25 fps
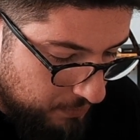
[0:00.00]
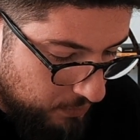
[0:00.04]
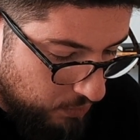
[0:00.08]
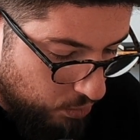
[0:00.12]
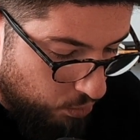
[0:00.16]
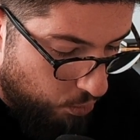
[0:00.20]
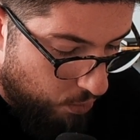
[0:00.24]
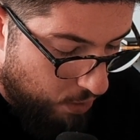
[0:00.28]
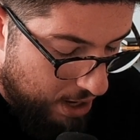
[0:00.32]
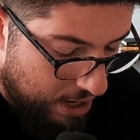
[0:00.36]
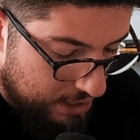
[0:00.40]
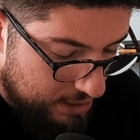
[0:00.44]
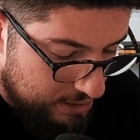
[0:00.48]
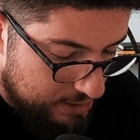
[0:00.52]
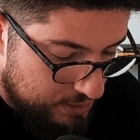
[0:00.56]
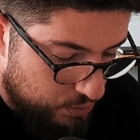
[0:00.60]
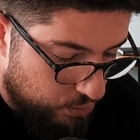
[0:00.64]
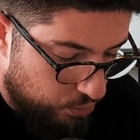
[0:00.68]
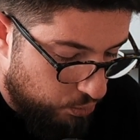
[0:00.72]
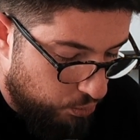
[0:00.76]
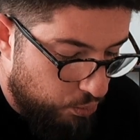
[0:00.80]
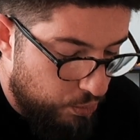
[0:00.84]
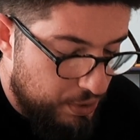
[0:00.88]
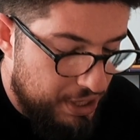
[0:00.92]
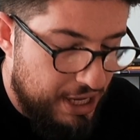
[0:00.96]
Once
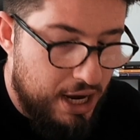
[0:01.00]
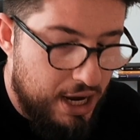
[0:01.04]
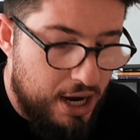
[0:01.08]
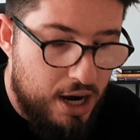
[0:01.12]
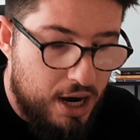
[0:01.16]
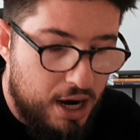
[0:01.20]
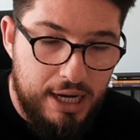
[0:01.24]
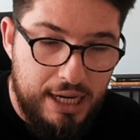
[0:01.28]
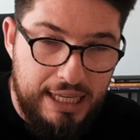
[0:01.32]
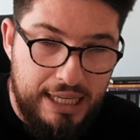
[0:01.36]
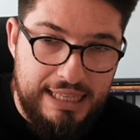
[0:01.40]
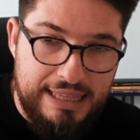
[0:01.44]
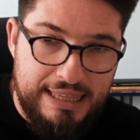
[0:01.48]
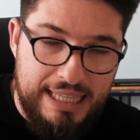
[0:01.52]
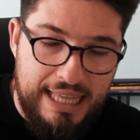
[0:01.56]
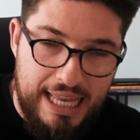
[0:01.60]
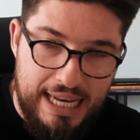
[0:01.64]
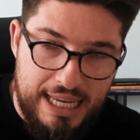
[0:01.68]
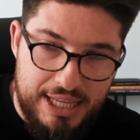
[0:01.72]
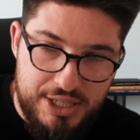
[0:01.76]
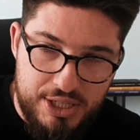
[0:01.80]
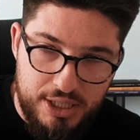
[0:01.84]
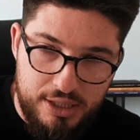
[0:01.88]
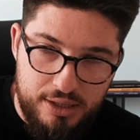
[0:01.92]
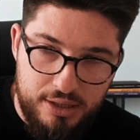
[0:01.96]
we are
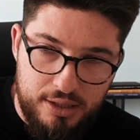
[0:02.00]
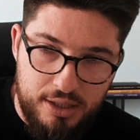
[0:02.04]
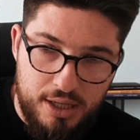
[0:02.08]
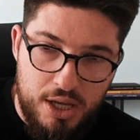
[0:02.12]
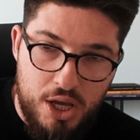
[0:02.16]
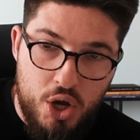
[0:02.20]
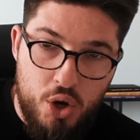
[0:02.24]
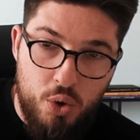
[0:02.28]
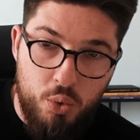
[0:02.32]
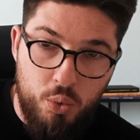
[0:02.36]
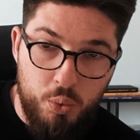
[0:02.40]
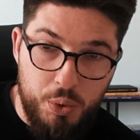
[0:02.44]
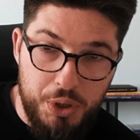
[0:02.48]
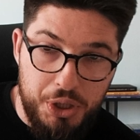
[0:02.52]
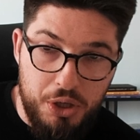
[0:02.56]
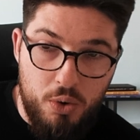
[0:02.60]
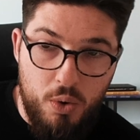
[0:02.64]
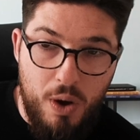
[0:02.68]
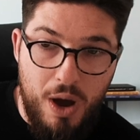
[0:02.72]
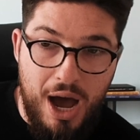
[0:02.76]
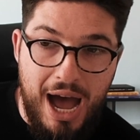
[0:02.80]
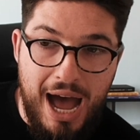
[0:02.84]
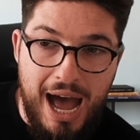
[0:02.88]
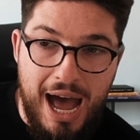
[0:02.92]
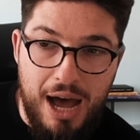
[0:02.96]
intelligent, we know
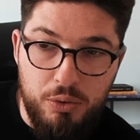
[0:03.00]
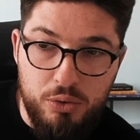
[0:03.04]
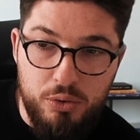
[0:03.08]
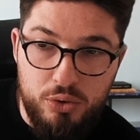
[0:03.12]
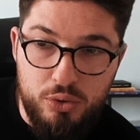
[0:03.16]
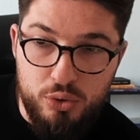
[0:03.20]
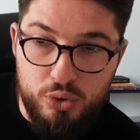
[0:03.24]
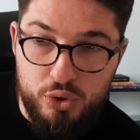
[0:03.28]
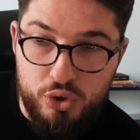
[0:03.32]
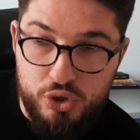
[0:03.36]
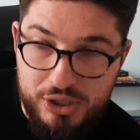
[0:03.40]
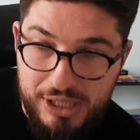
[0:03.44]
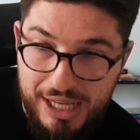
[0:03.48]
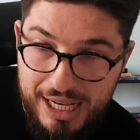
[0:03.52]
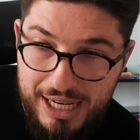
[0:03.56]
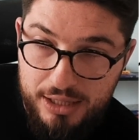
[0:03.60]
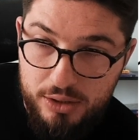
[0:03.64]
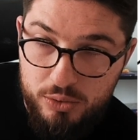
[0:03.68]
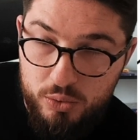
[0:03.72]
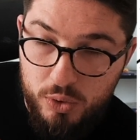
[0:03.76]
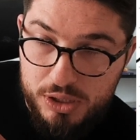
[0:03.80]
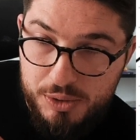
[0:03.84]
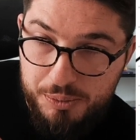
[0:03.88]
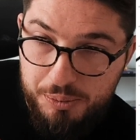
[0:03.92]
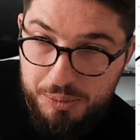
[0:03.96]
how to sell
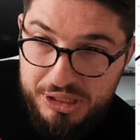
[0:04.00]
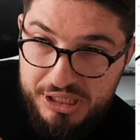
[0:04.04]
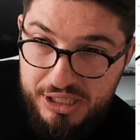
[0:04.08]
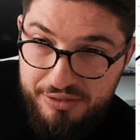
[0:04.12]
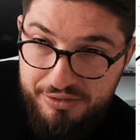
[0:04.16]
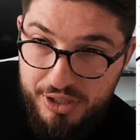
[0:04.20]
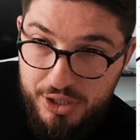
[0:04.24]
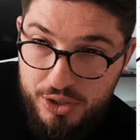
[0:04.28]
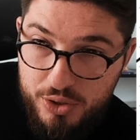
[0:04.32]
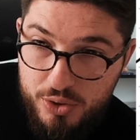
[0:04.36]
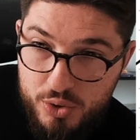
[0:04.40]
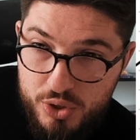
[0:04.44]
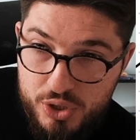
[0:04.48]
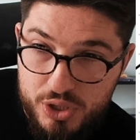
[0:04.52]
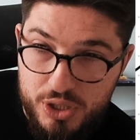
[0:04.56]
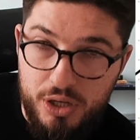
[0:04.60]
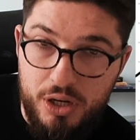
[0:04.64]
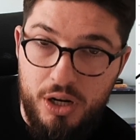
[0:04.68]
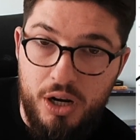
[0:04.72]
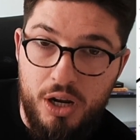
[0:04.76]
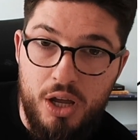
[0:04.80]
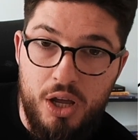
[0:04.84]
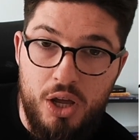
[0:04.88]
to a specific user,